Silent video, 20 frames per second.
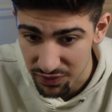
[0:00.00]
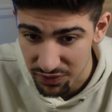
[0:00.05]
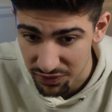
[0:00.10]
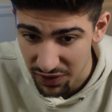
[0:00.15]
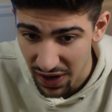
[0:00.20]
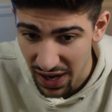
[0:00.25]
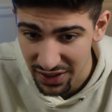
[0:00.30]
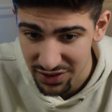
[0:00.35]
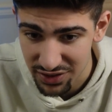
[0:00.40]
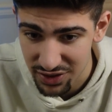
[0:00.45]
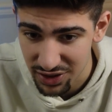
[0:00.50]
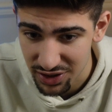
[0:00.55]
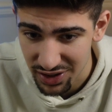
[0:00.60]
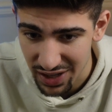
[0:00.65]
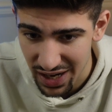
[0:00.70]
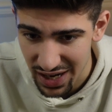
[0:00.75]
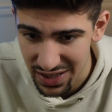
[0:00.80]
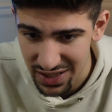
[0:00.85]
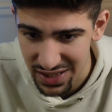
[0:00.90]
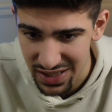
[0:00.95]
faster
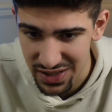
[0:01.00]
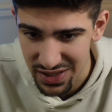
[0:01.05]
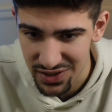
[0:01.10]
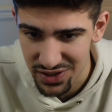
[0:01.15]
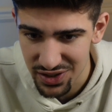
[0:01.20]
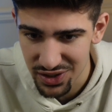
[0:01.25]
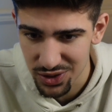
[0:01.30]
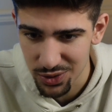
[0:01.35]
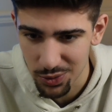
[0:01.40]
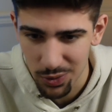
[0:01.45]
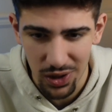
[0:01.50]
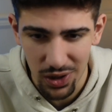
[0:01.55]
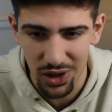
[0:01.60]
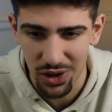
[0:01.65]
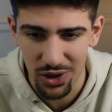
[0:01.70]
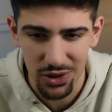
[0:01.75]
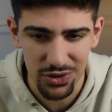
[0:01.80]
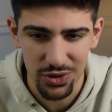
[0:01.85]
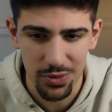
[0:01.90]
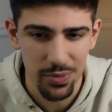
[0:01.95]
and easier while
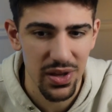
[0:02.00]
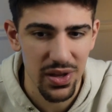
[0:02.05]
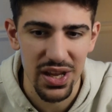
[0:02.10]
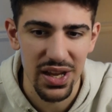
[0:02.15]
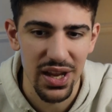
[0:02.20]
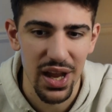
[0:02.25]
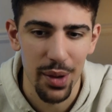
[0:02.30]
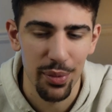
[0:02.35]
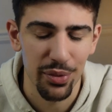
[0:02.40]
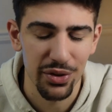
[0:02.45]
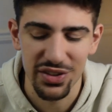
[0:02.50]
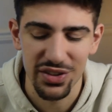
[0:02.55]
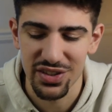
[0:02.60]
also being able